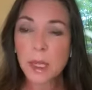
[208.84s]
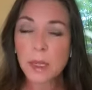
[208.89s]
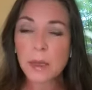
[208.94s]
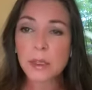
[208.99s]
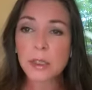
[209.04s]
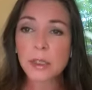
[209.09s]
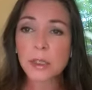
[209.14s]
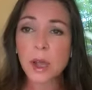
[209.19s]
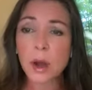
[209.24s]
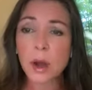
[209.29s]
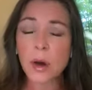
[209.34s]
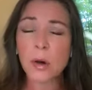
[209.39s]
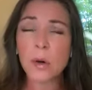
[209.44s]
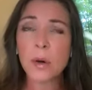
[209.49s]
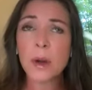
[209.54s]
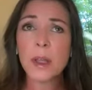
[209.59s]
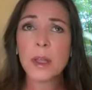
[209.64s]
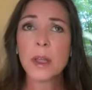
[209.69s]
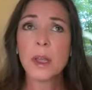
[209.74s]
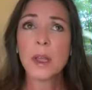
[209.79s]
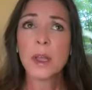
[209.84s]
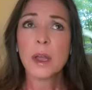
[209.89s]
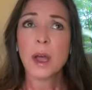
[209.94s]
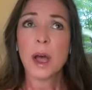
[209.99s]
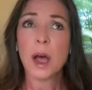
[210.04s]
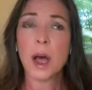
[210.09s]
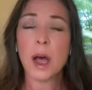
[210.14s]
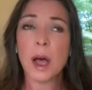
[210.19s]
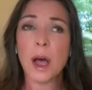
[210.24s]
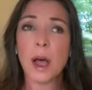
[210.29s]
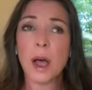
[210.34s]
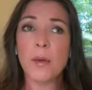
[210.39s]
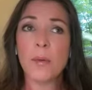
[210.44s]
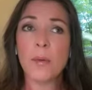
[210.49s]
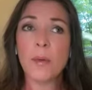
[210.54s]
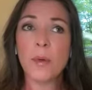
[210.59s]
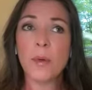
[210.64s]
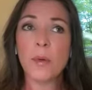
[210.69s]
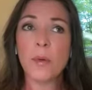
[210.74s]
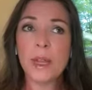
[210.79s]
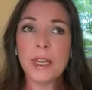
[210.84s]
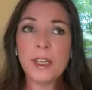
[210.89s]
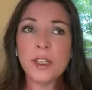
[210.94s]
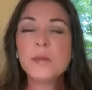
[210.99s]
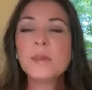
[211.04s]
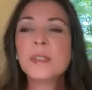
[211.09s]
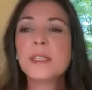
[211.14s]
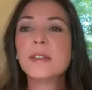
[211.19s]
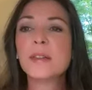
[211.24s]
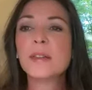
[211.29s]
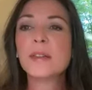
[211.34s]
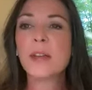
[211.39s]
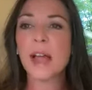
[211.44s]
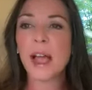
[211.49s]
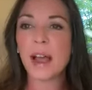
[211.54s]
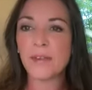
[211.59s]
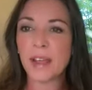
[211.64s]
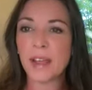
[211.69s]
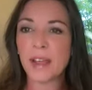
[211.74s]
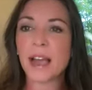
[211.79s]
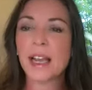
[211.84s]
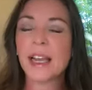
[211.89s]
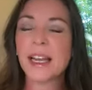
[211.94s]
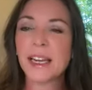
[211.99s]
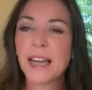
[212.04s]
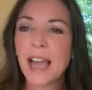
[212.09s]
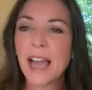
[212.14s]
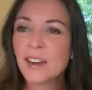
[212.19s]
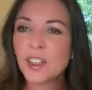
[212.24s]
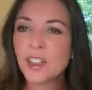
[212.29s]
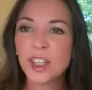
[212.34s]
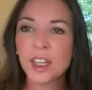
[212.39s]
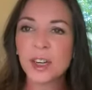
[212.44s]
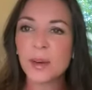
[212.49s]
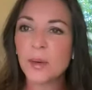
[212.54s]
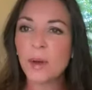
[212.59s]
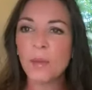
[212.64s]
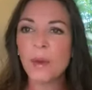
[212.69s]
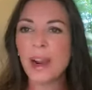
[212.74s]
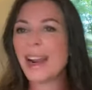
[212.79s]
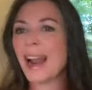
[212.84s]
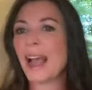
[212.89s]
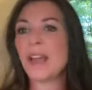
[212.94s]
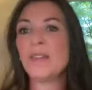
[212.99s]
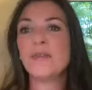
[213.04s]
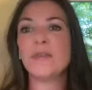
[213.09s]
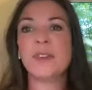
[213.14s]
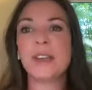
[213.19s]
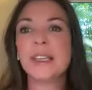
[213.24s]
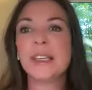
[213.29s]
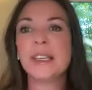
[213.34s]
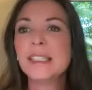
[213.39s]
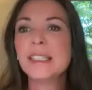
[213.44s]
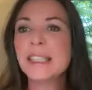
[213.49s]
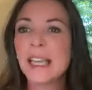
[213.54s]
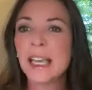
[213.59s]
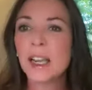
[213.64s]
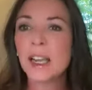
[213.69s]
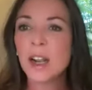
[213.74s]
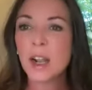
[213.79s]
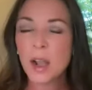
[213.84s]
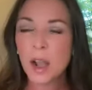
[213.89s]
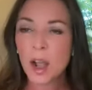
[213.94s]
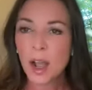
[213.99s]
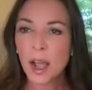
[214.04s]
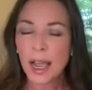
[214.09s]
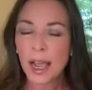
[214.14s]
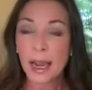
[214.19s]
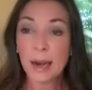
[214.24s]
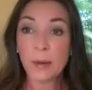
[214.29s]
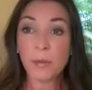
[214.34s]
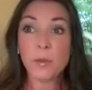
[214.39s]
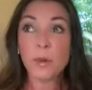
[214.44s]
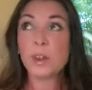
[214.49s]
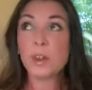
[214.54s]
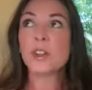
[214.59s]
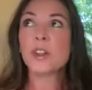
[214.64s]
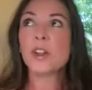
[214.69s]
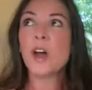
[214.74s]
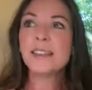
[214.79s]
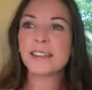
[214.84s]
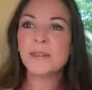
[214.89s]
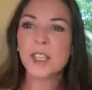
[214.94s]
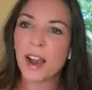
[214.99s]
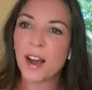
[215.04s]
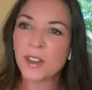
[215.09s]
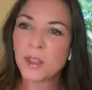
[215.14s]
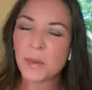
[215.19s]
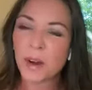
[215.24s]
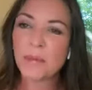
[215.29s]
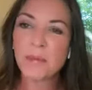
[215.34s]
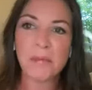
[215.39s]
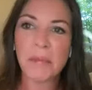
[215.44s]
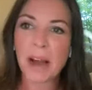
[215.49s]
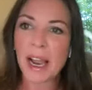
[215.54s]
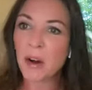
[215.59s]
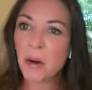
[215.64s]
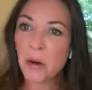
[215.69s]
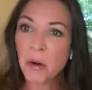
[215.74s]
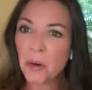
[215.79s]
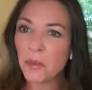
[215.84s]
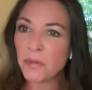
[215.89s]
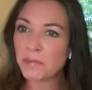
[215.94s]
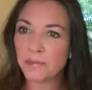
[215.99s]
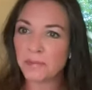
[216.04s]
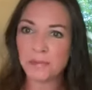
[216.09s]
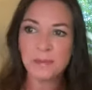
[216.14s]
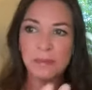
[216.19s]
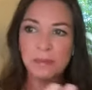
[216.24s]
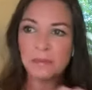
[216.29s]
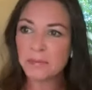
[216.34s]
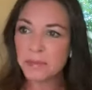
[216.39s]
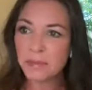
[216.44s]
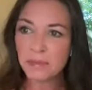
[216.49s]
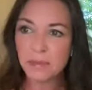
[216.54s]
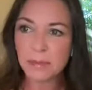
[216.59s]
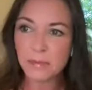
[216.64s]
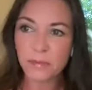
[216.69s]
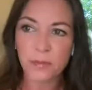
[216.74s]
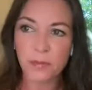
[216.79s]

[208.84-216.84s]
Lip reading: So we do still have that connection, and I visit and would long to live somewhere else, but my whole